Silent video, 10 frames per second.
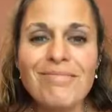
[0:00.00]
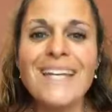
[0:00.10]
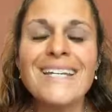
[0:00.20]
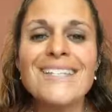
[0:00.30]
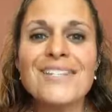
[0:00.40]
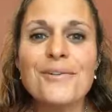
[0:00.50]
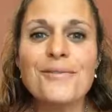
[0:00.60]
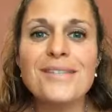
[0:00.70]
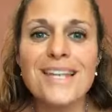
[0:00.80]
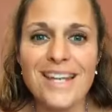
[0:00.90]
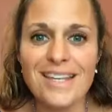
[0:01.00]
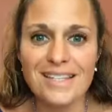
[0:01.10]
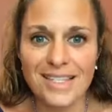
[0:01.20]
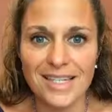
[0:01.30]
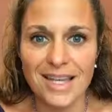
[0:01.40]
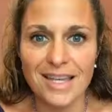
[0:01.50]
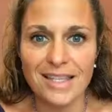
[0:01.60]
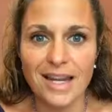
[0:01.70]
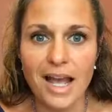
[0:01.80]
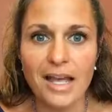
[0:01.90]
And so today is the day
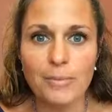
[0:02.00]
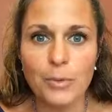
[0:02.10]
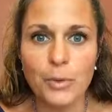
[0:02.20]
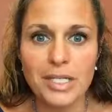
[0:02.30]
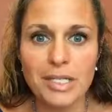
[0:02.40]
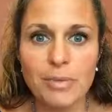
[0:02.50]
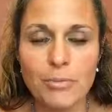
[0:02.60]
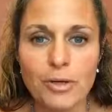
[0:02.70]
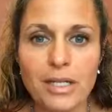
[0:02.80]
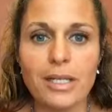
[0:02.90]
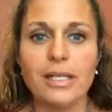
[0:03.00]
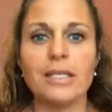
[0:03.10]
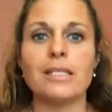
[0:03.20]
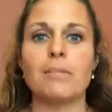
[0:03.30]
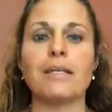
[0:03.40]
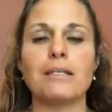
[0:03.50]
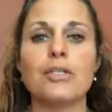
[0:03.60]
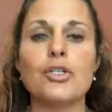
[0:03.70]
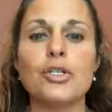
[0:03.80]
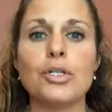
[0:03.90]
that I'm going to be bringing this
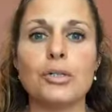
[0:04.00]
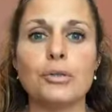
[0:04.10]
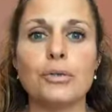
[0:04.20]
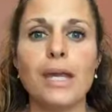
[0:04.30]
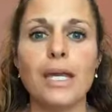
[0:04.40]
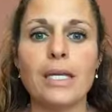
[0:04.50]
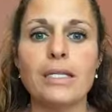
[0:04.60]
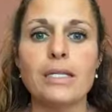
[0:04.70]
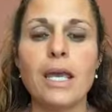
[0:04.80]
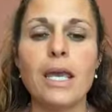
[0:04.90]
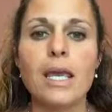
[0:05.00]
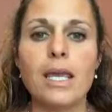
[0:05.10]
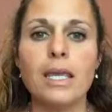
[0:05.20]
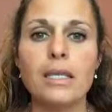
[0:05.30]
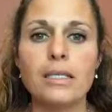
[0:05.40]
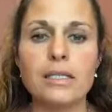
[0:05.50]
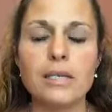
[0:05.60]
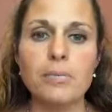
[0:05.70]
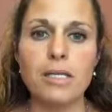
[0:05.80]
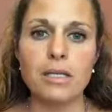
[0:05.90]
message to you, and it
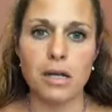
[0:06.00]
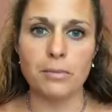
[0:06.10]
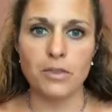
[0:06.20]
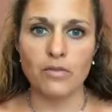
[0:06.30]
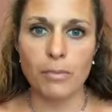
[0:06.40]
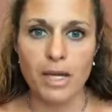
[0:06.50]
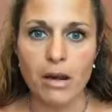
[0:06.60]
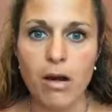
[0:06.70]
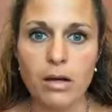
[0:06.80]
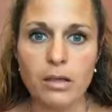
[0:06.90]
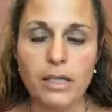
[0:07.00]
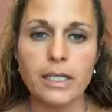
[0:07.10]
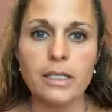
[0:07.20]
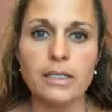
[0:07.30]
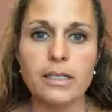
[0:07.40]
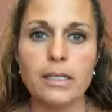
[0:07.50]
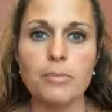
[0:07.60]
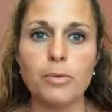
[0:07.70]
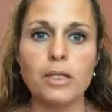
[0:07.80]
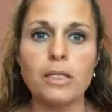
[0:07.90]
deeply comes from my heart, and it's
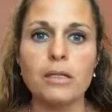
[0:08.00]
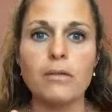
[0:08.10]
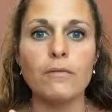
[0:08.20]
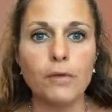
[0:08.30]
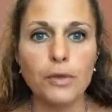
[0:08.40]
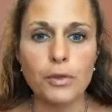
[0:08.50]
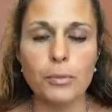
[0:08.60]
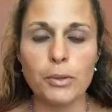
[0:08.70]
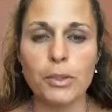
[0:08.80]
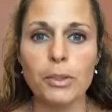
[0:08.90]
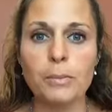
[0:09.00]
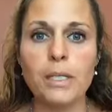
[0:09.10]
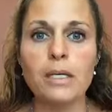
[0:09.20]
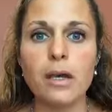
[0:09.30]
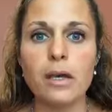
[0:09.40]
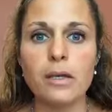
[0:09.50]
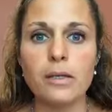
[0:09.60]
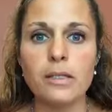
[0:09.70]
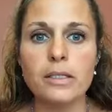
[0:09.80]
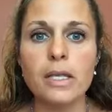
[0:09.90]
deeply vulnerable
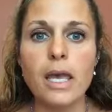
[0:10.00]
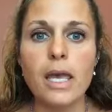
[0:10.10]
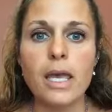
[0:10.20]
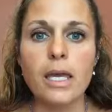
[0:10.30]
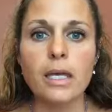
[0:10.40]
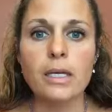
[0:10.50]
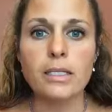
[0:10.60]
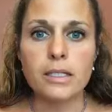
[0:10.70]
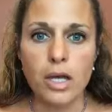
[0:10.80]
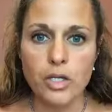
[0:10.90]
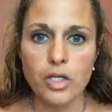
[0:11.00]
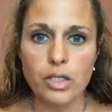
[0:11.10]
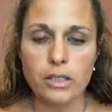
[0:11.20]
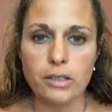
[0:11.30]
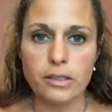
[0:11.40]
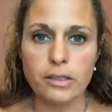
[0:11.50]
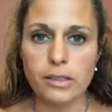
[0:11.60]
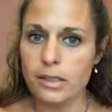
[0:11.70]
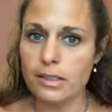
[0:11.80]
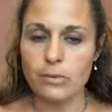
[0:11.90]
because it touches
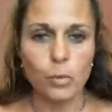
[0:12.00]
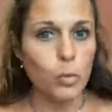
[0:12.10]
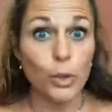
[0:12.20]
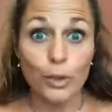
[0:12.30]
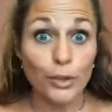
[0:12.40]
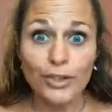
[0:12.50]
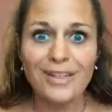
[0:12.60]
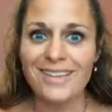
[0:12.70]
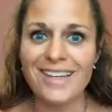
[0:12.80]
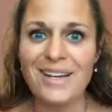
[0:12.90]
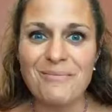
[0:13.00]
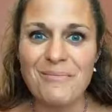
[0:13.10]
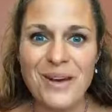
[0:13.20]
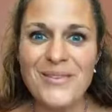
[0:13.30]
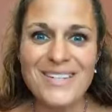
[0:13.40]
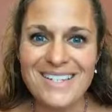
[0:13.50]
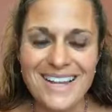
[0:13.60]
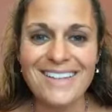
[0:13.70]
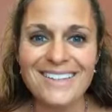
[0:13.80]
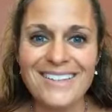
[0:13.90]
this word that I'm about to
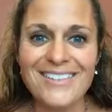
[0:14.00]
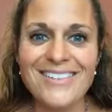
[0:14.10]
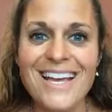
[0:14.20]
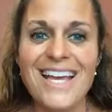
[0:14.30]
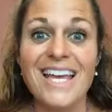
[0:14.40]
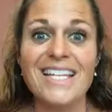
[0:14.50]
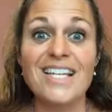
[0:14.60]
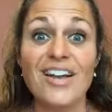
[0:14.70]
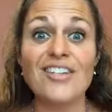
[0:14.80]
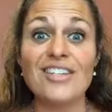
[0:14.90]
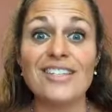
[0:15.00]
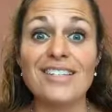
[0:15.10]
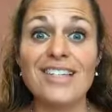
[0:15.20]
tell you, touches